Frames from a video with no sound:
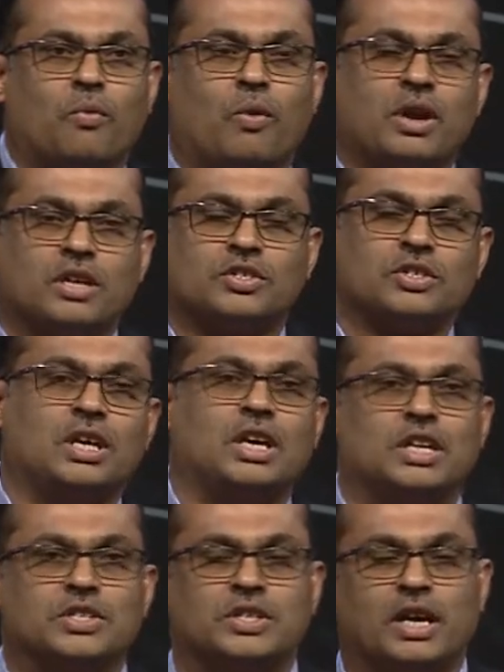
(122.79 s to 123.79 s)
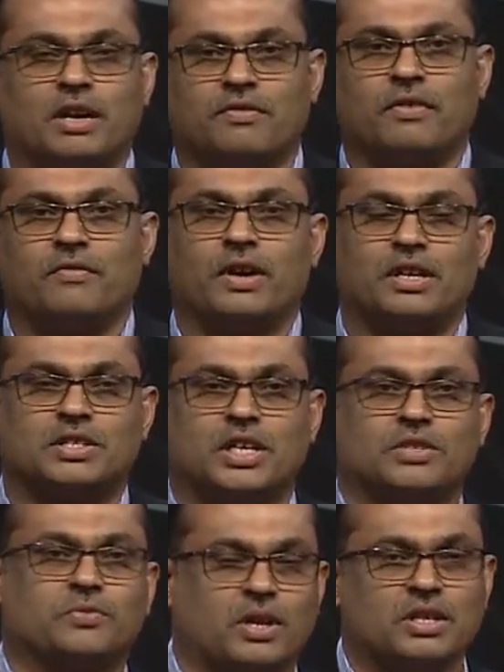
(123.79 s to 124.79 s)
what is the state of affairs
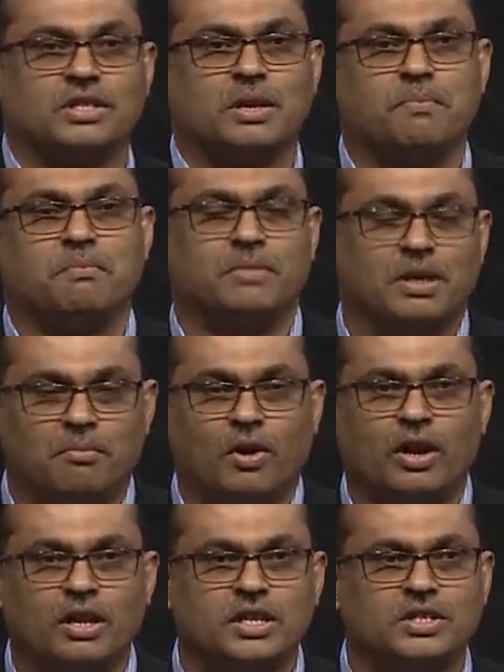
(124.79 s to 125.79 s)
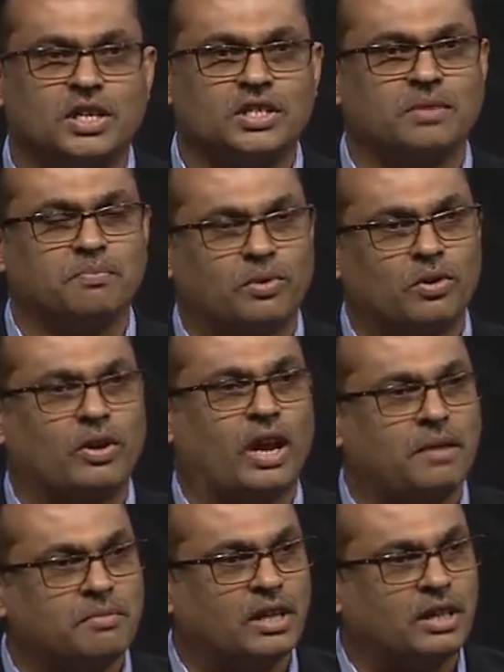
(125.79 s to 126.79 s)
as far as the modernization
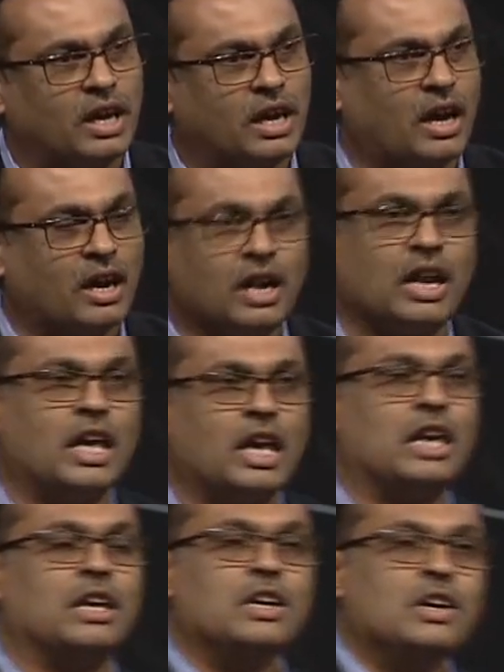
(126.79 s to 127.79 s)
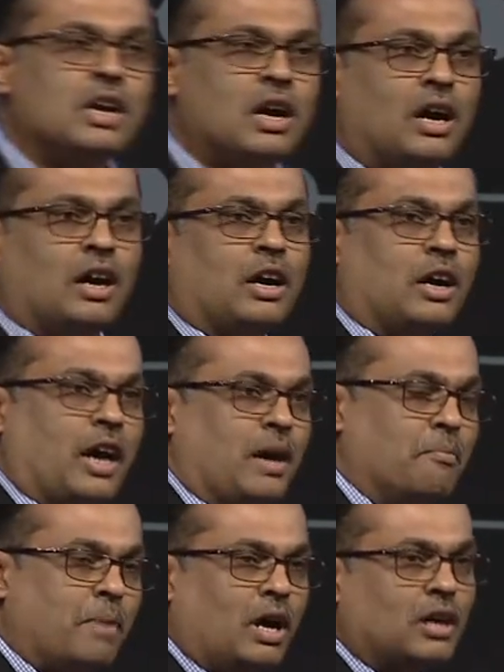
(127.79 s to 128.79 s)
program that they're currently
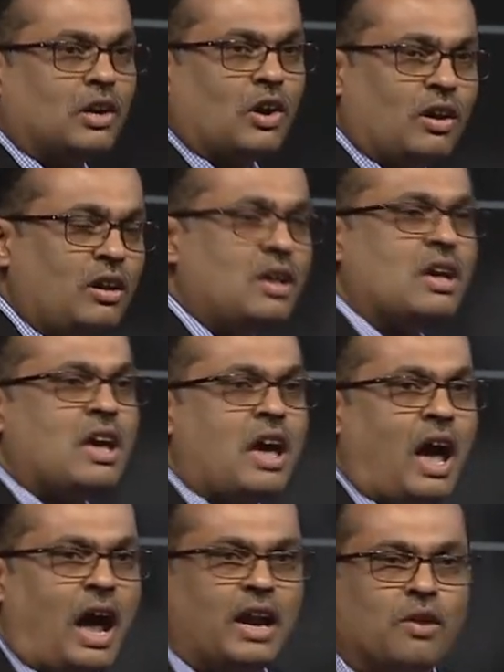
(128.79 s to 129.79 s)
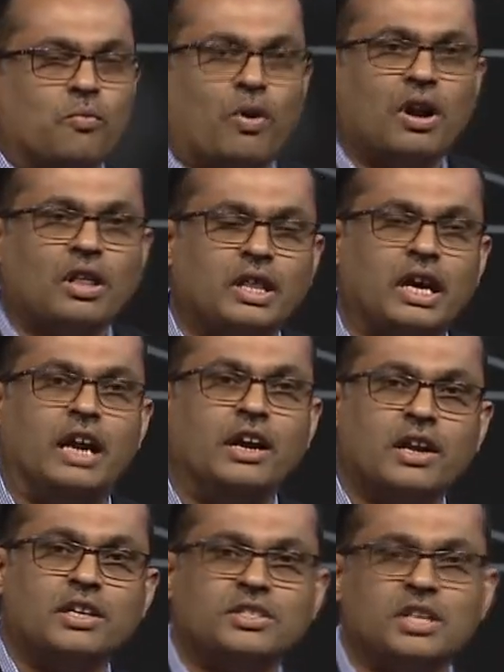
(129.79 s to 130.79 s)
embarked on, and what are the
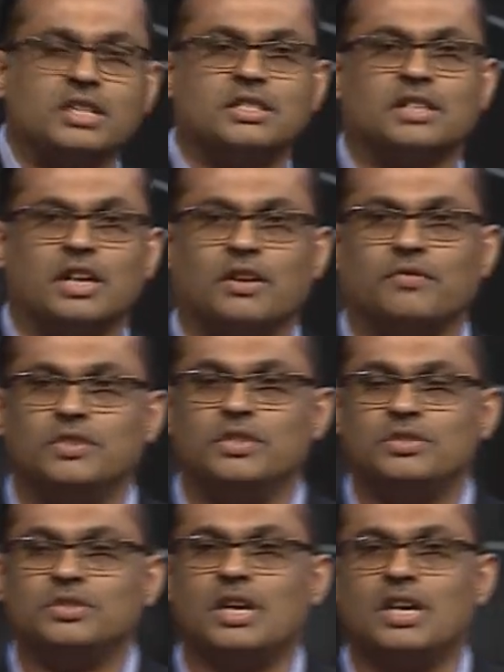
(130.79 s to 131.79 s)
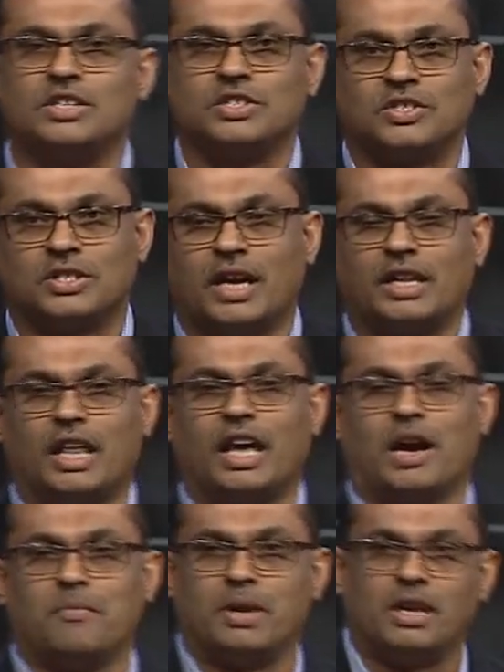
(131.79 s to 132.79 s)
interesting set of use cases that they
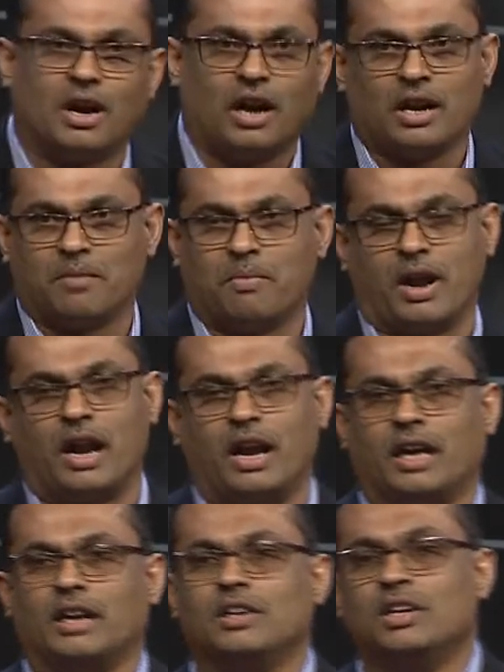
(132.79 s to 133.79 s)
have been contemplating.